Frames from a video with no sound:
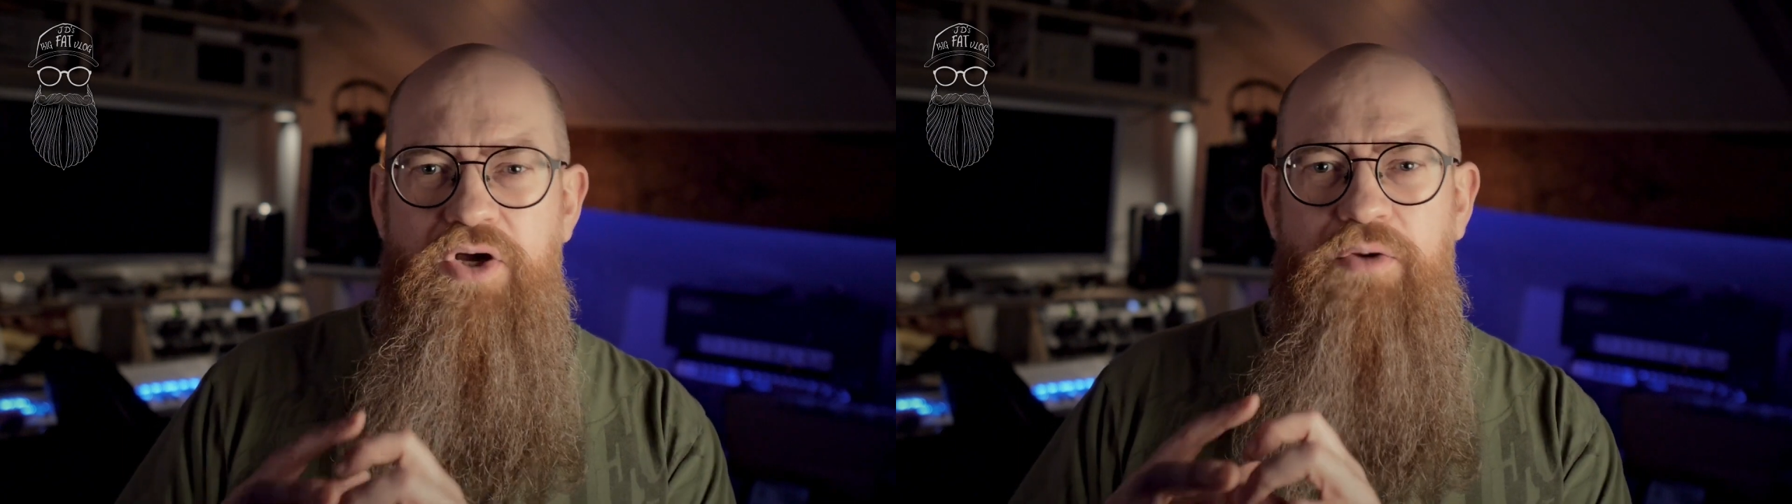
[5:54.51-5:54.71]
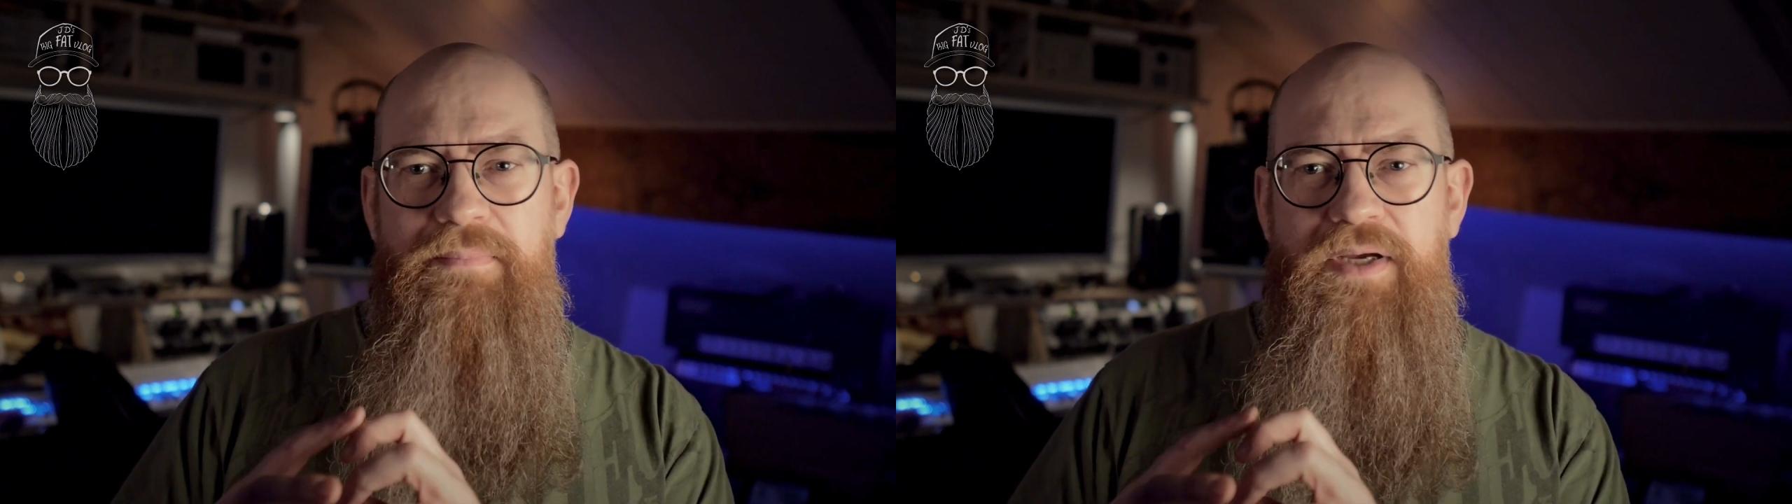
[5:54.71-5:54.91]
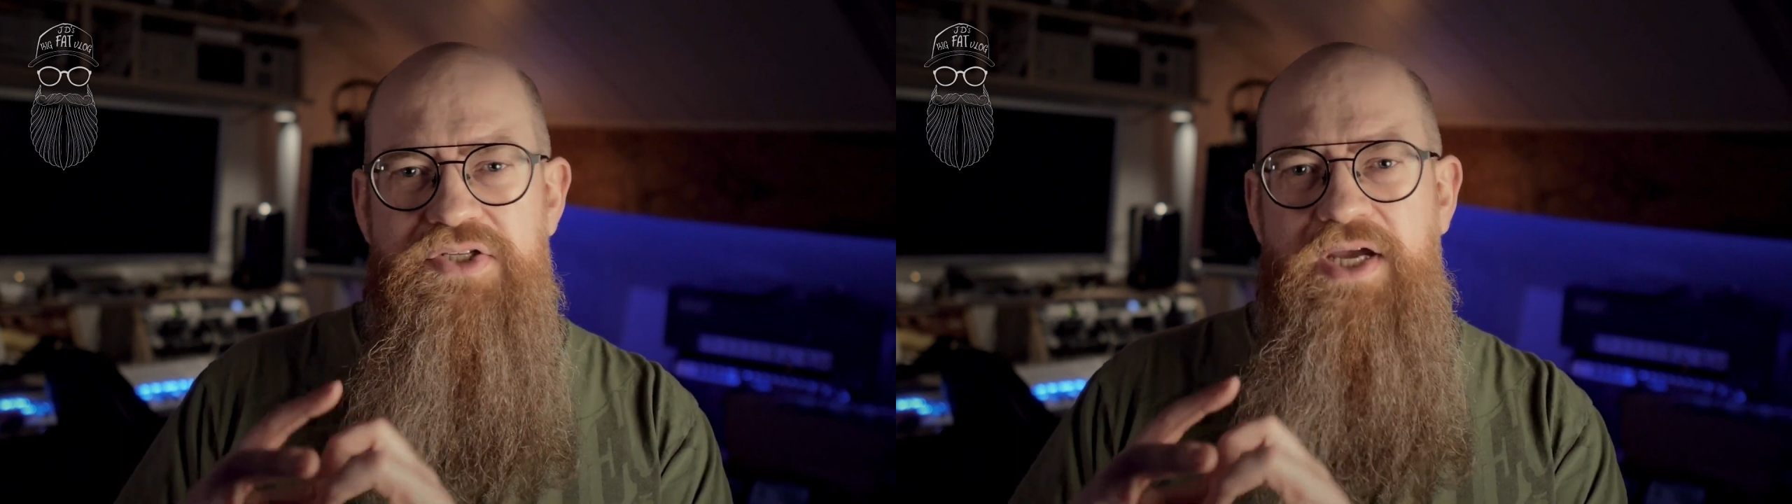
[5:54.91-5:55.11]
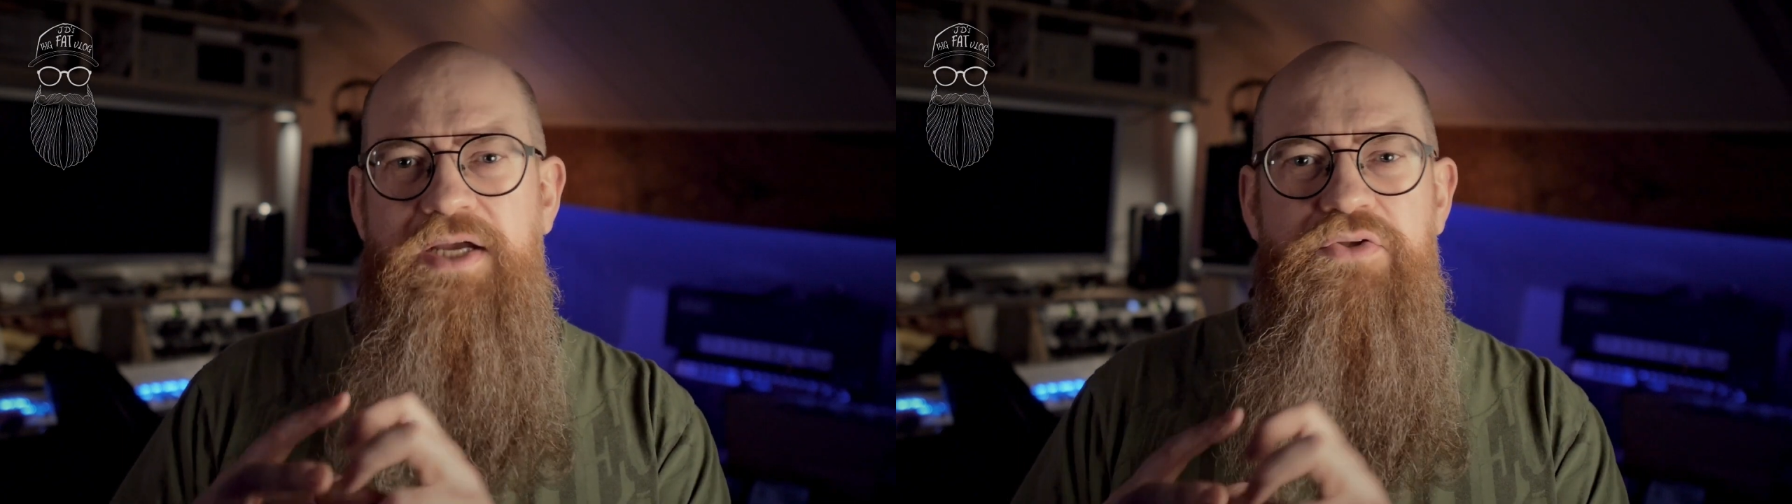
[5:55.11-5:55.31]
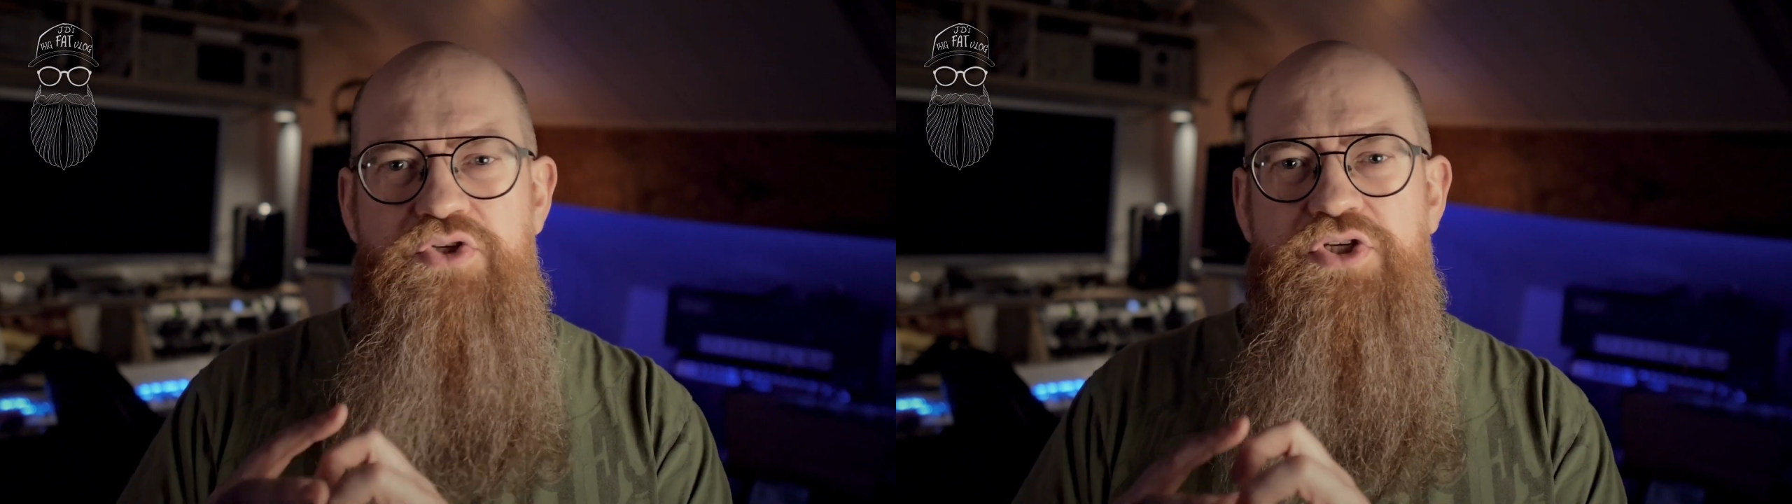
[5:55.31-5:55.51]
on my
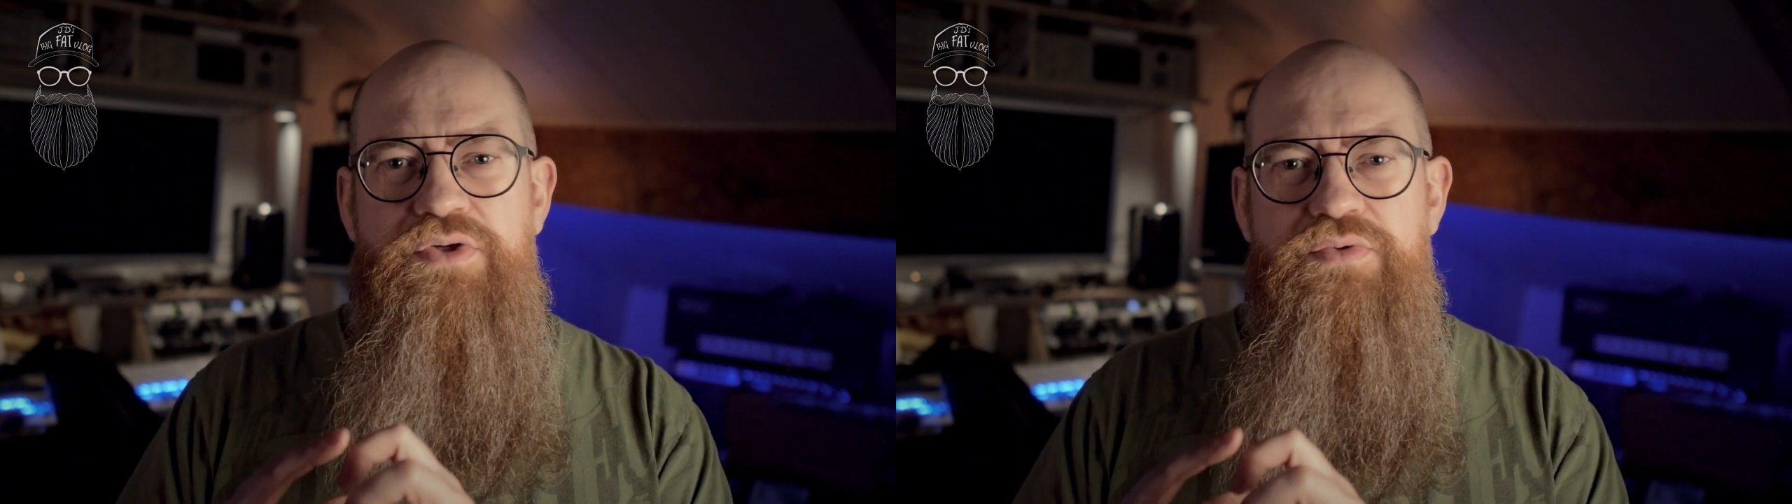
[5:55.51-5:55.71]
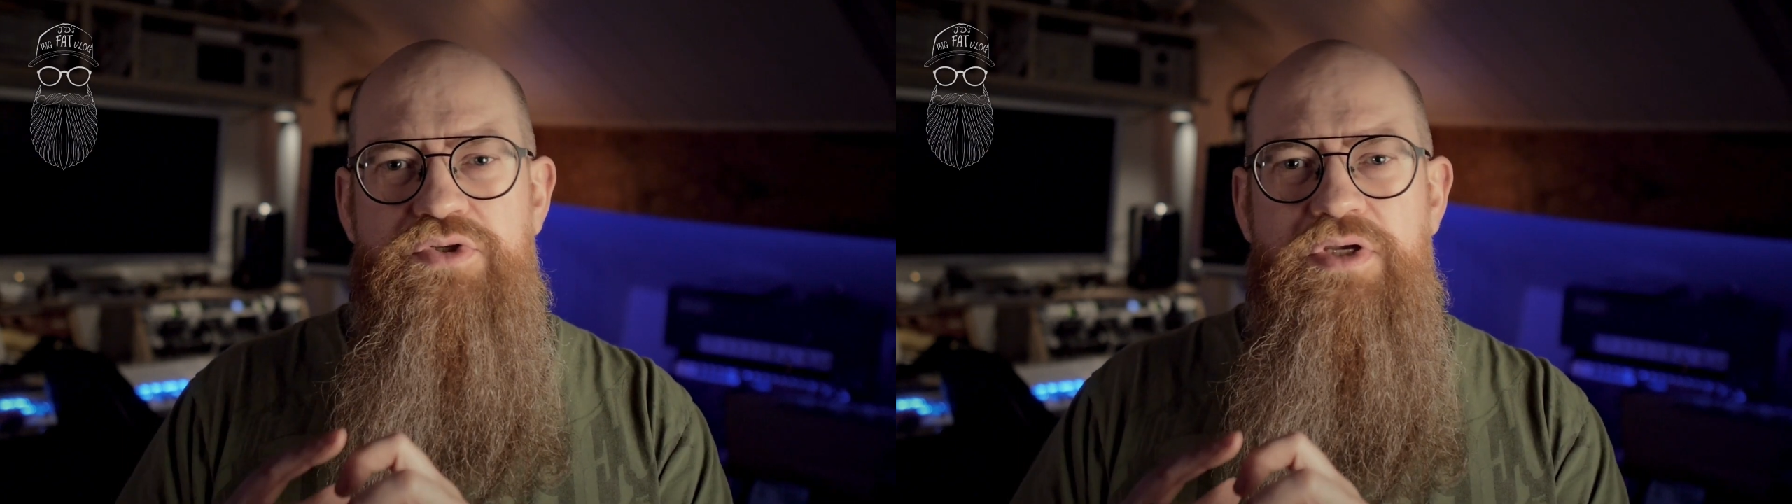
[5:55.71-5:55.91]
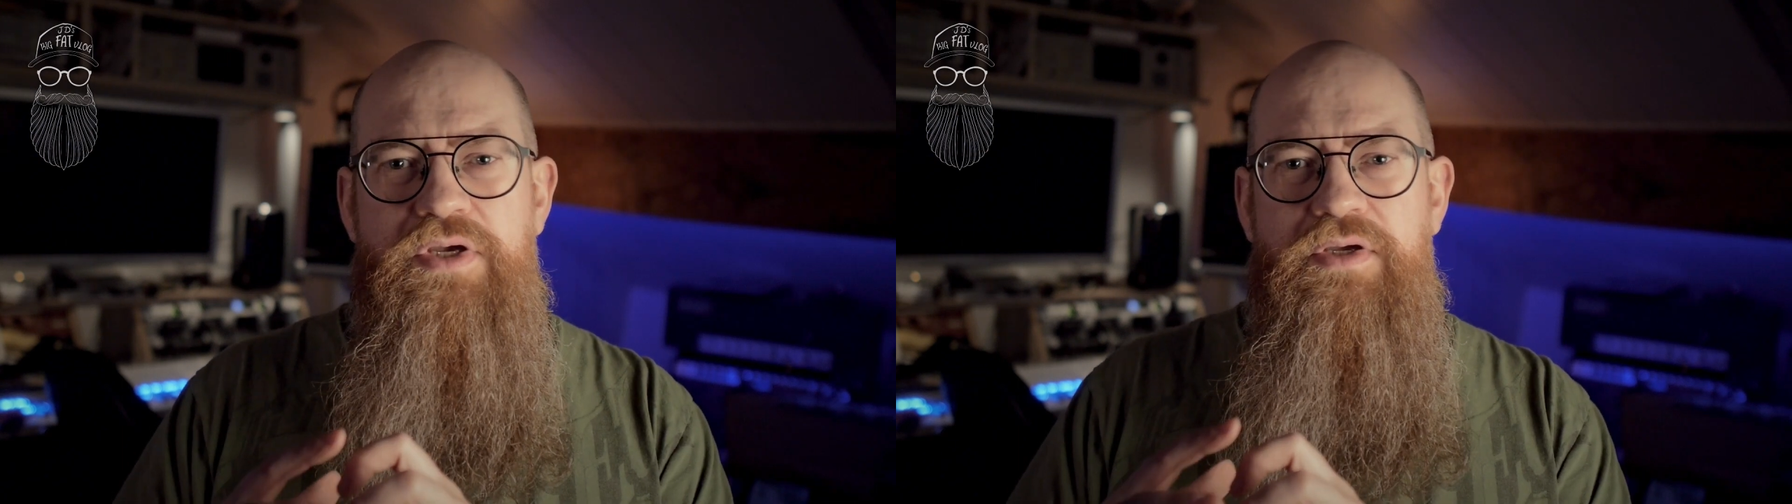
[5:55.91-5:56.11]
cycling shoes,